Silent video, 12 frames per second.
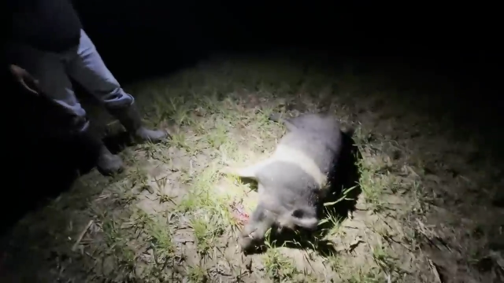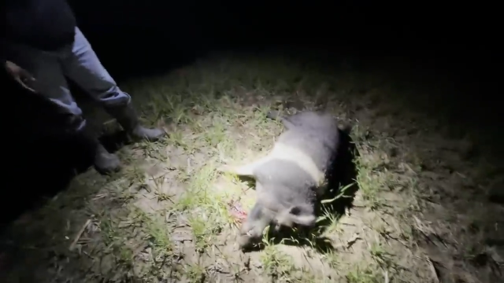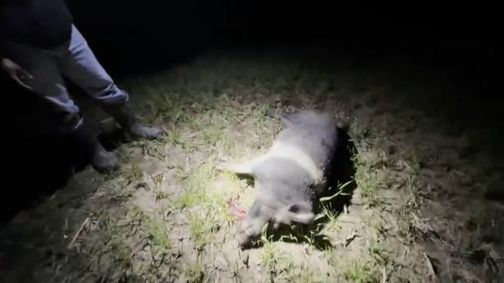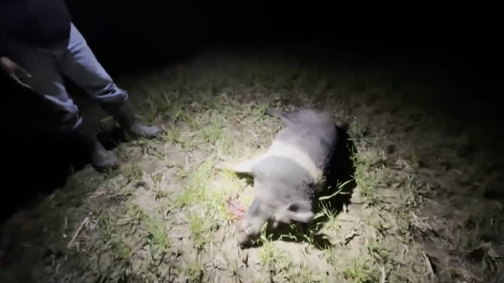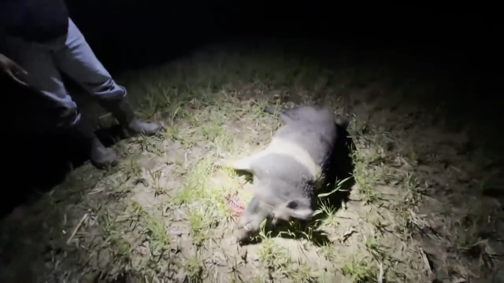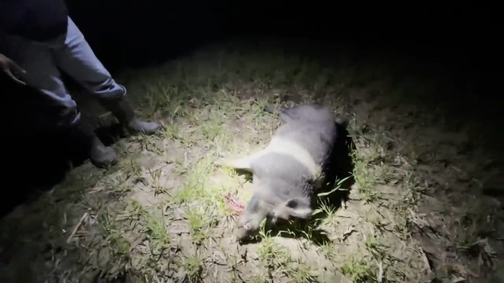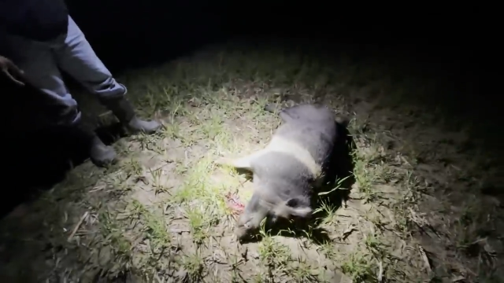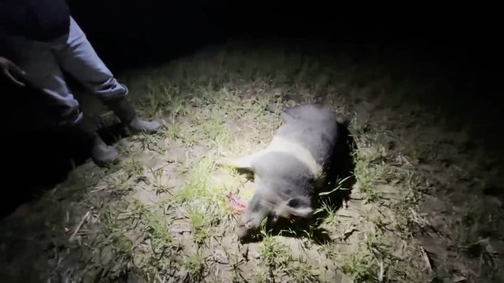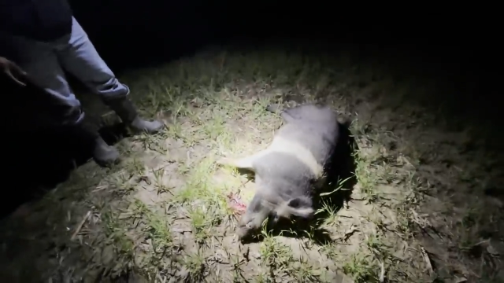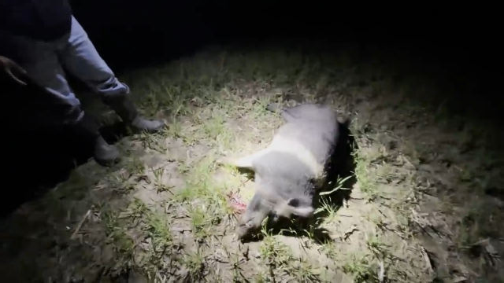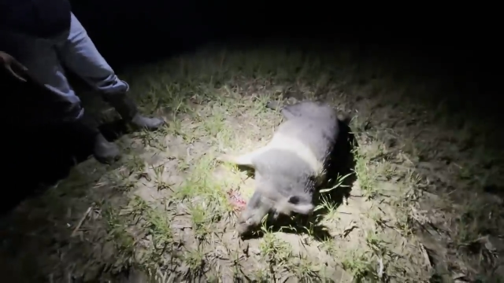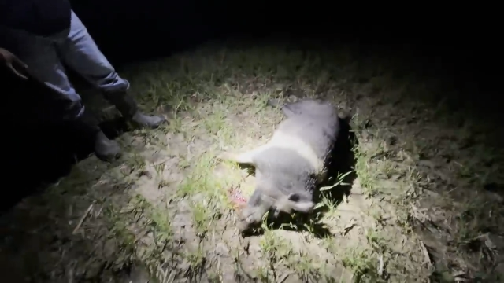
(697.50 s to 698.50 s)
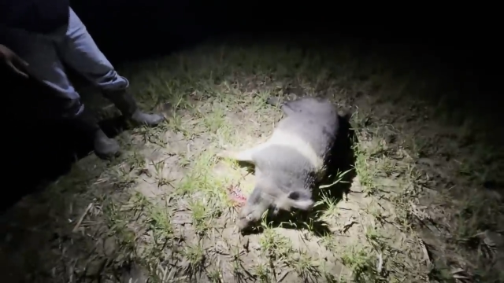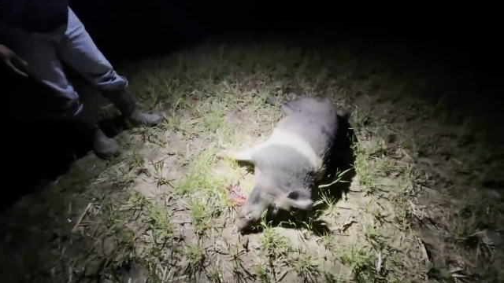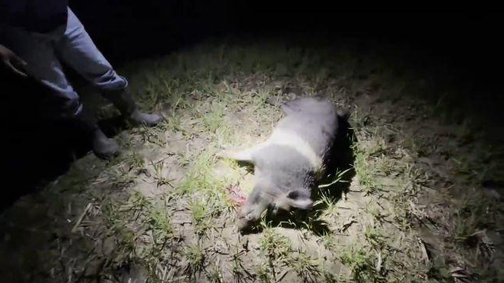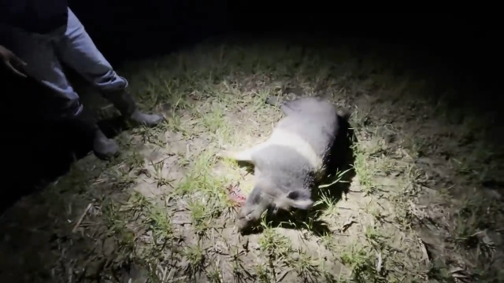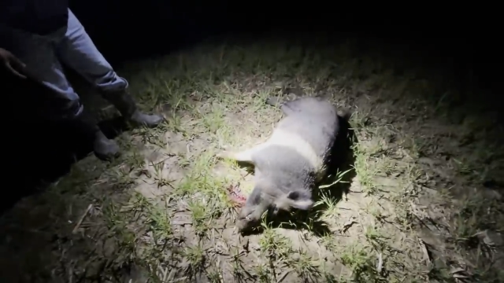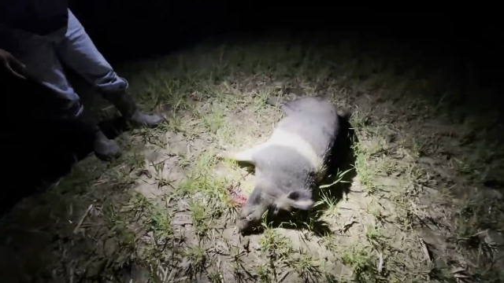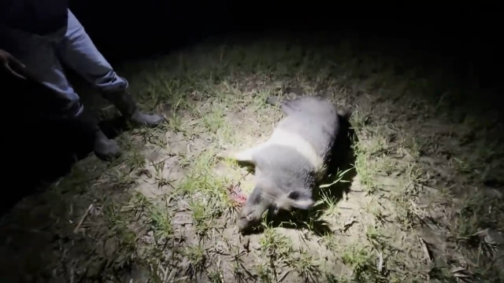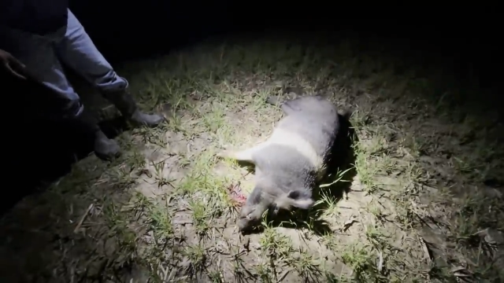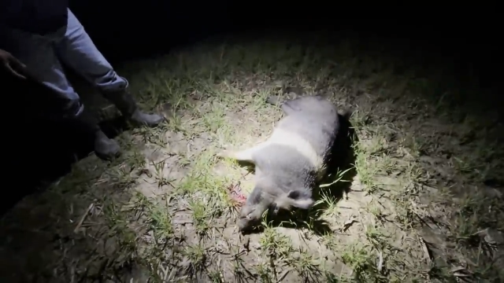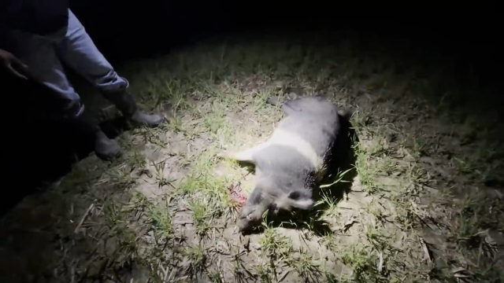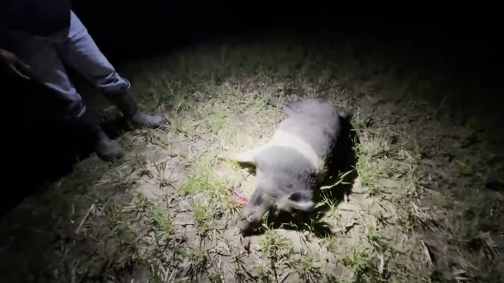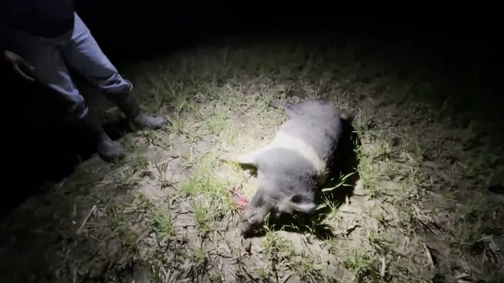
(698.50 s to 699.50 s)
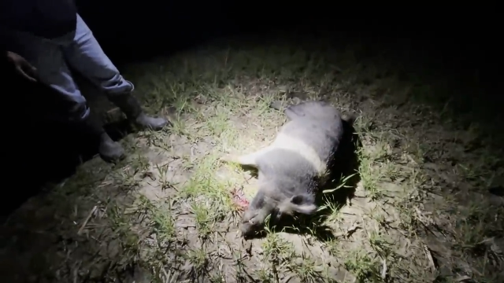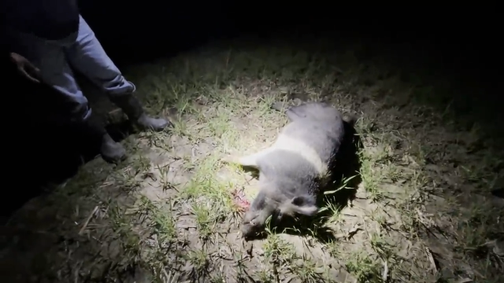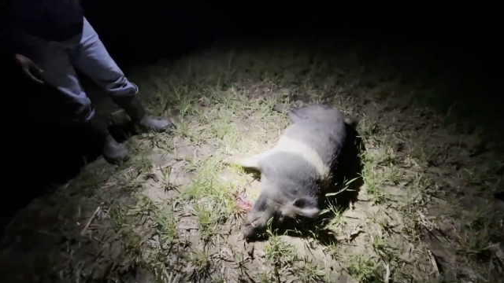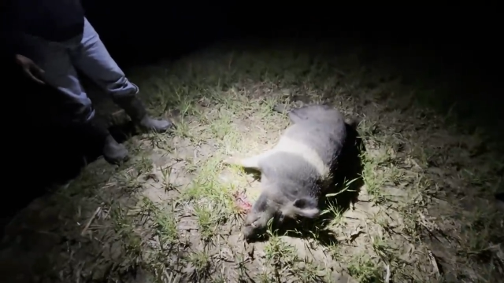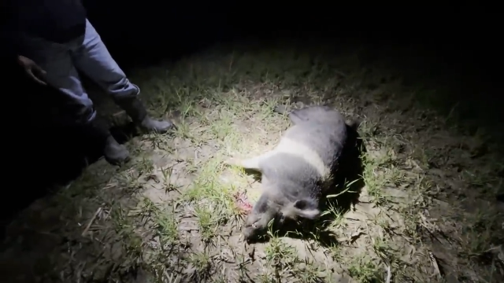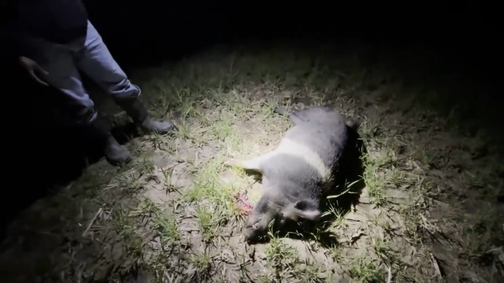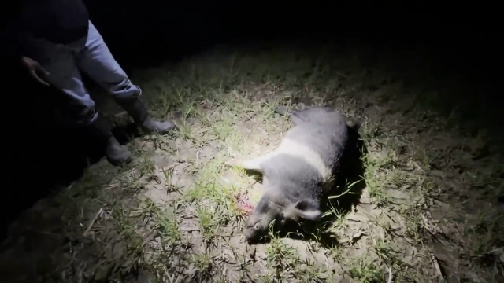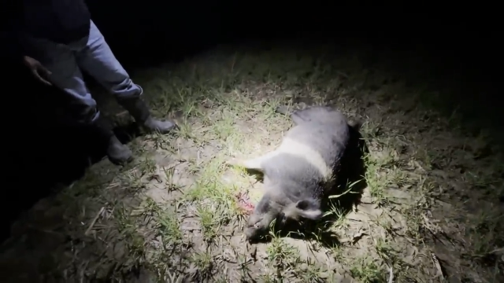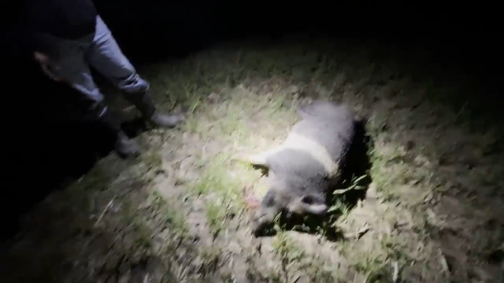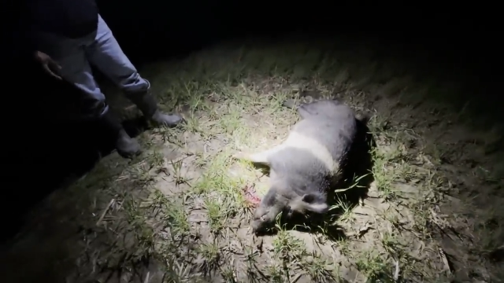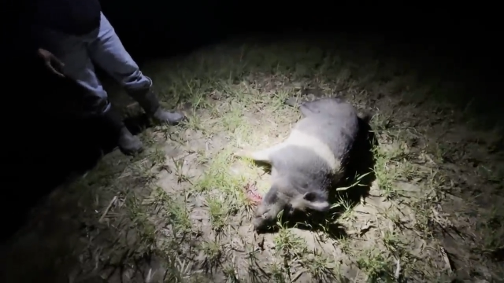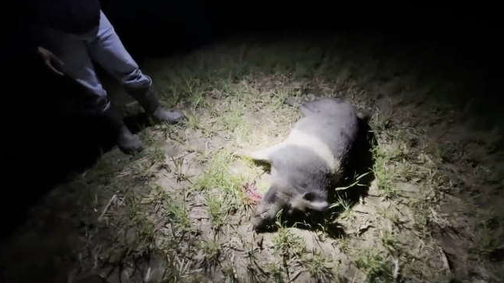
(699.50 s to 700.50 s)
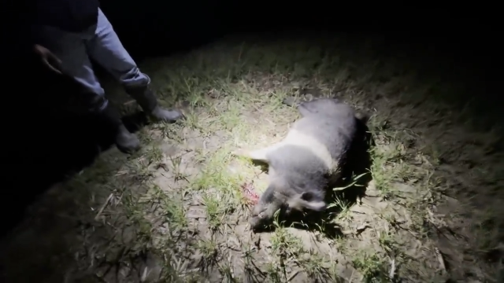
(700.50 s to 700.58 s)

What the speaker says: [unreadable: no face in view]